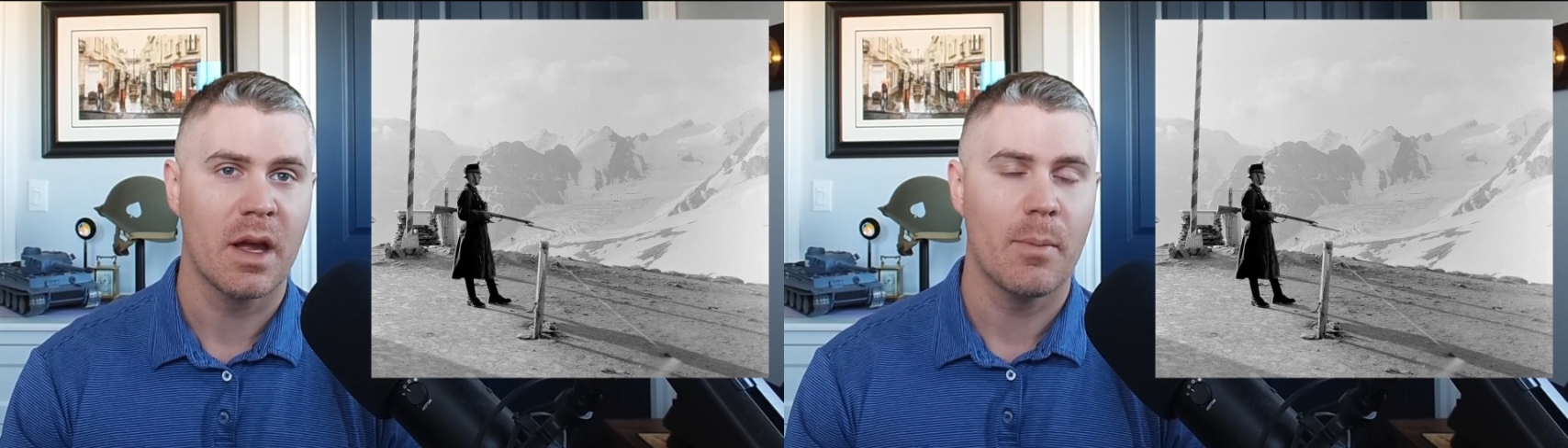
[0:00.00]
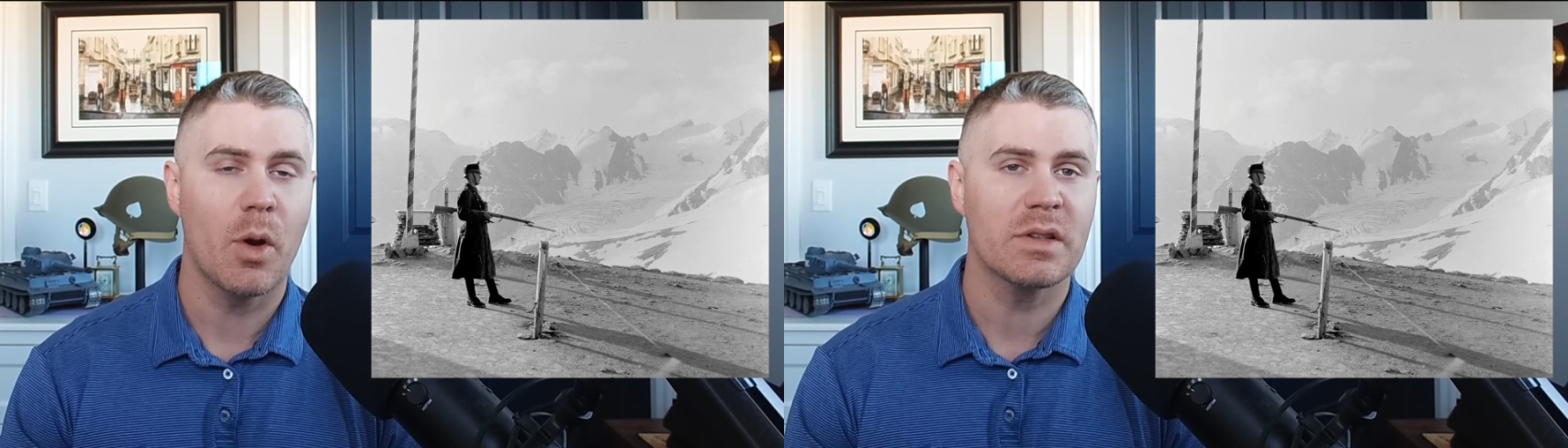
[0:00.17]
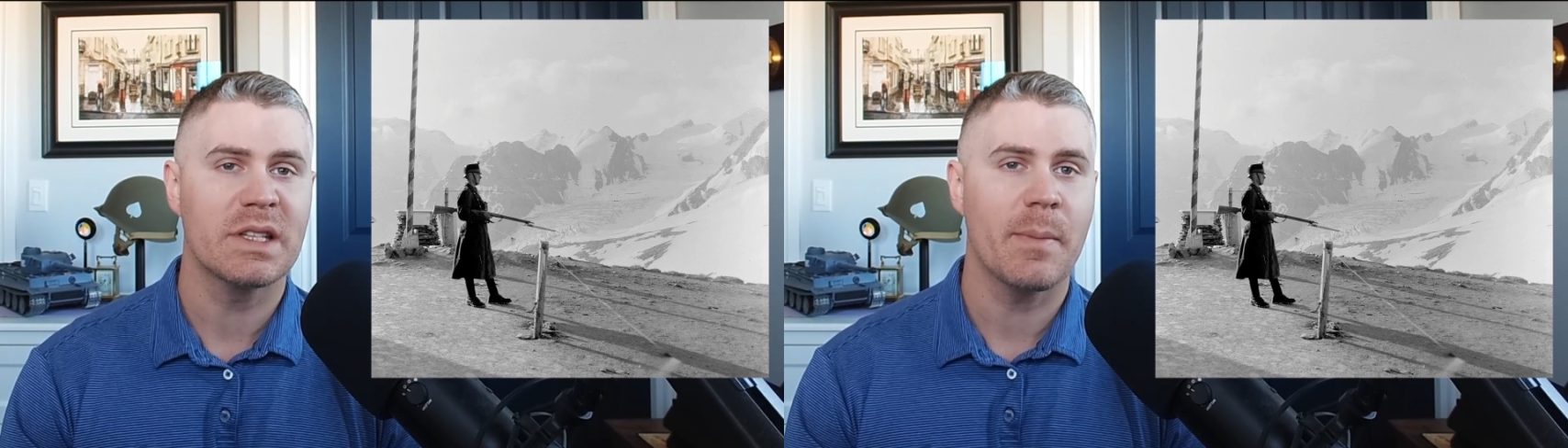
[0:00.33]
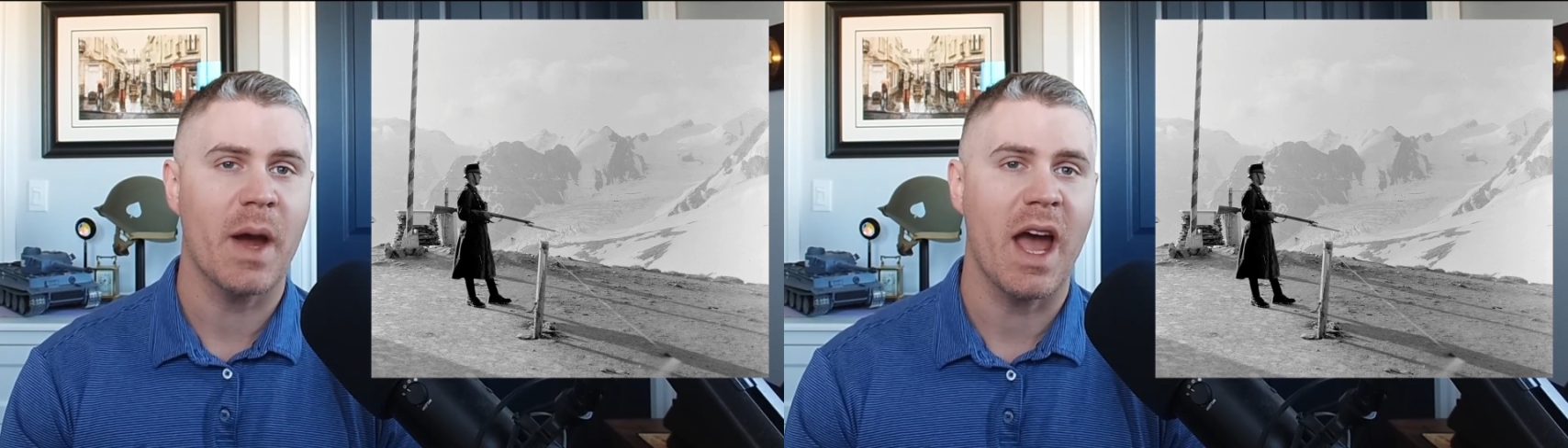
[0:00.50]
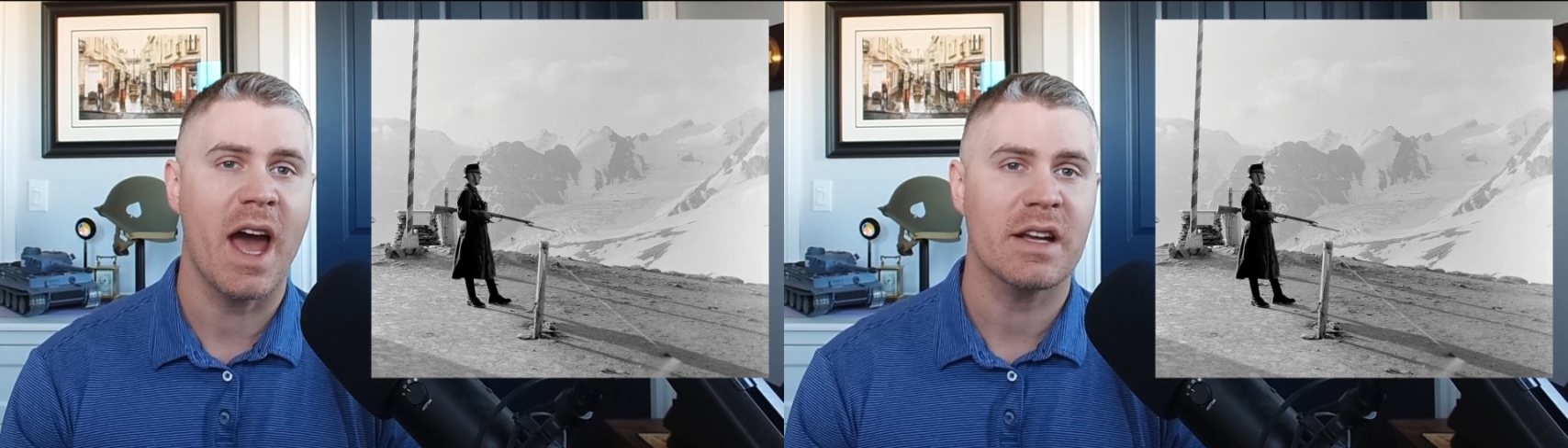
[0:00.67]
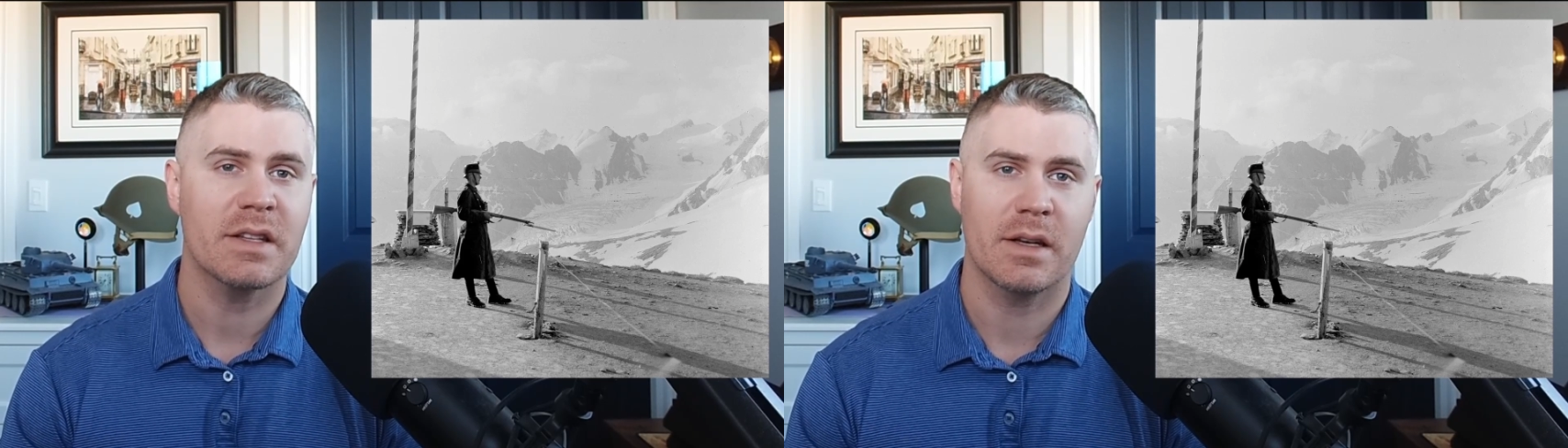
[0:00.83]
mostly by
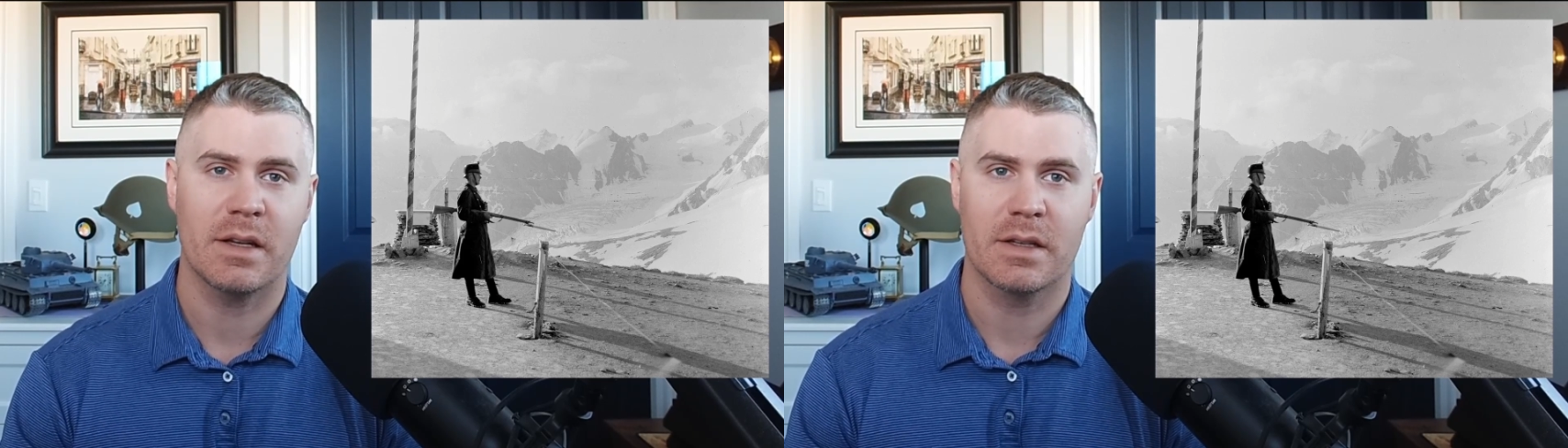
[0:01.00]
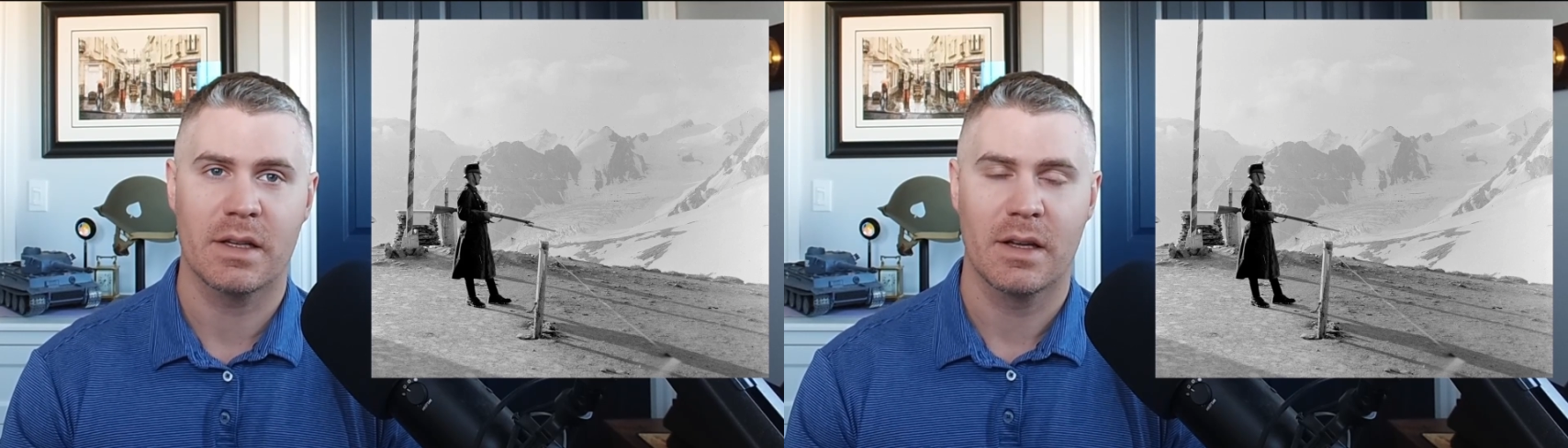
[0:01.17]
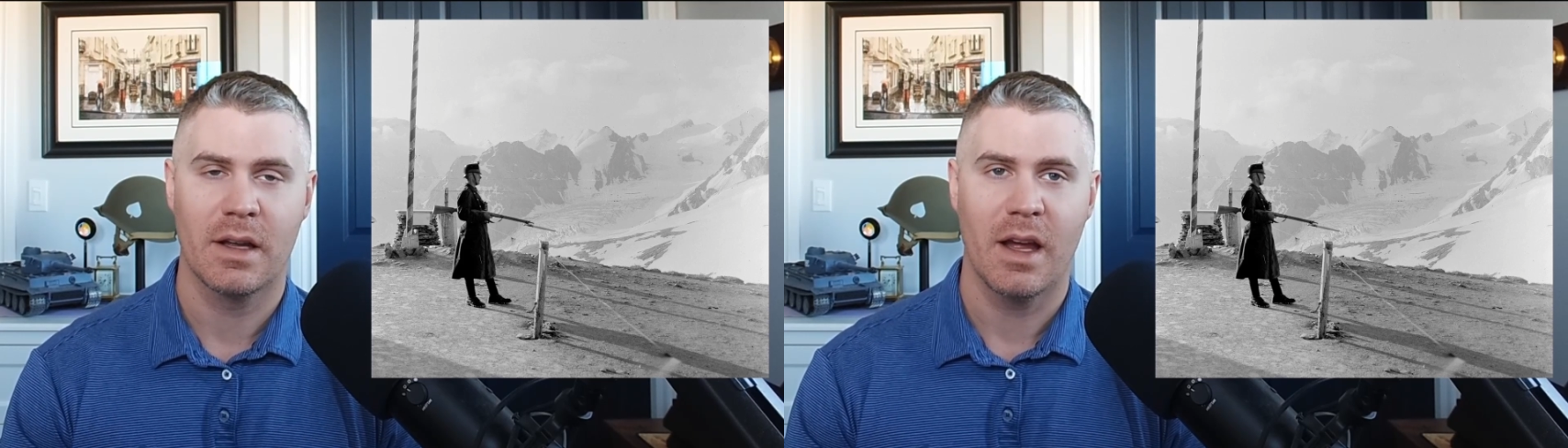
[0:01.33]
accident,